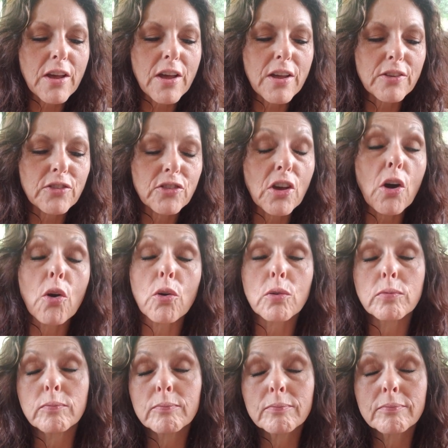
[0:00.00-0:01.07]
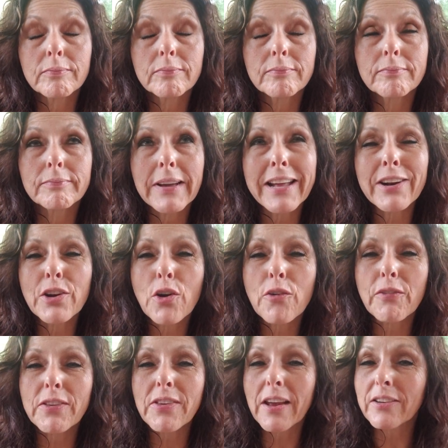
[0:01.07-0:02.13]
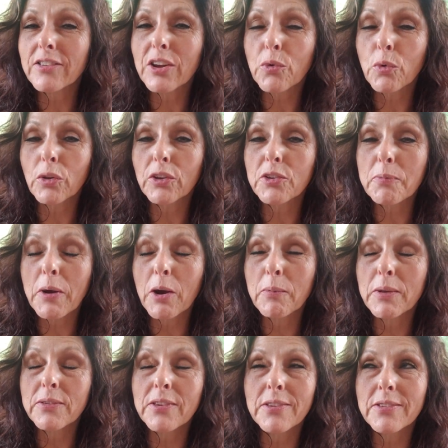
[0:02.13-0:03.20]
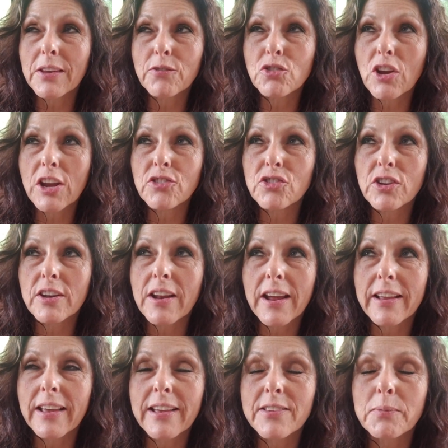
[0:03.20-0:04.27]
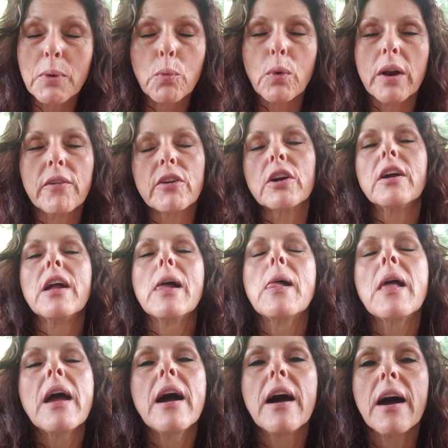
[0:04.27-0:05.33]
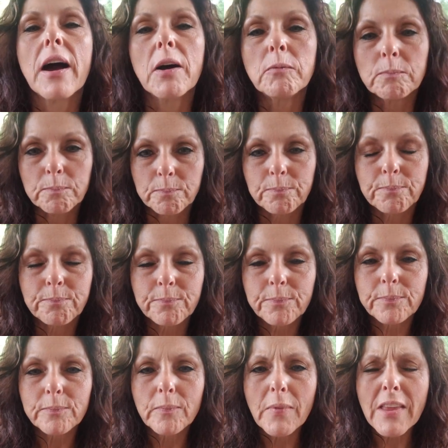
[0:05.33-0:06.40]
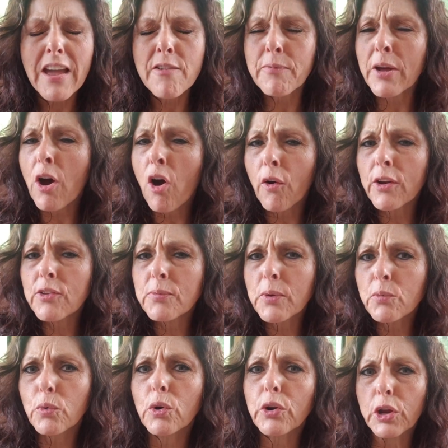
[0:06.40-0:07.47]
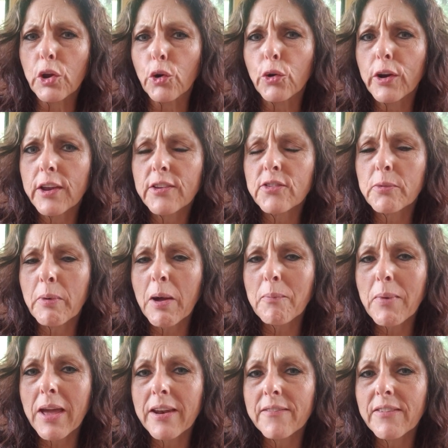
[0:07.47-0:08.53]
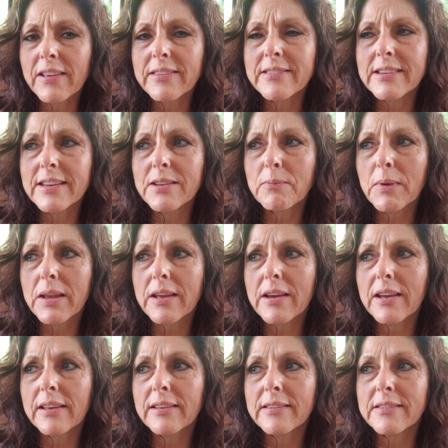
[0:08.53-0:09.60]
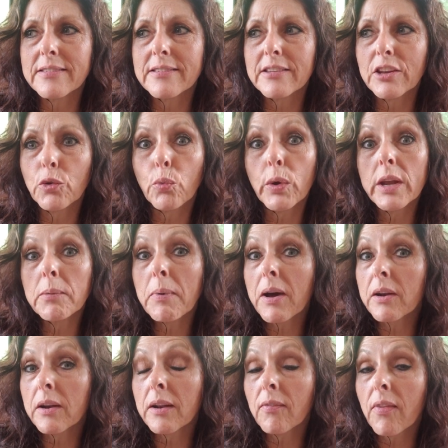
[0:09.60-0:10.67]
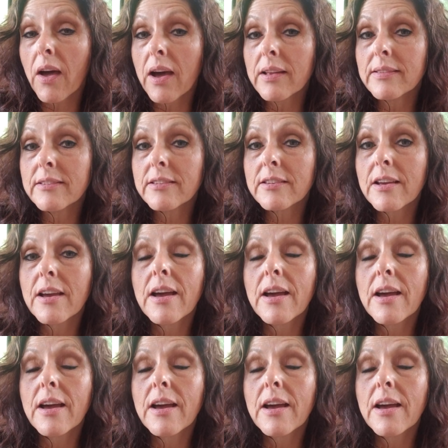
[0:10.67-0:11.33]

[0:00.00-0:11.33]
so I don't know if it's actually a real experiment since I've changed it, I guess, but whatever. I've always been real curious about manifesting because you read about it a lot,